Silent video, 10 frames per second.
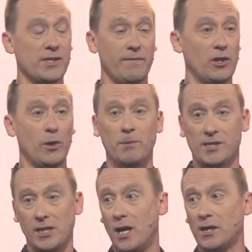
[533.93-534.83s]
even though he was
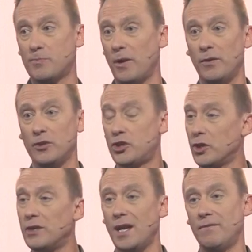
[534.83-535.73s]
the youngest brother and
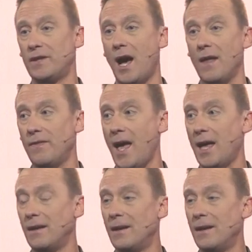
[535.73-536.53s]
shouldn't have gotten that.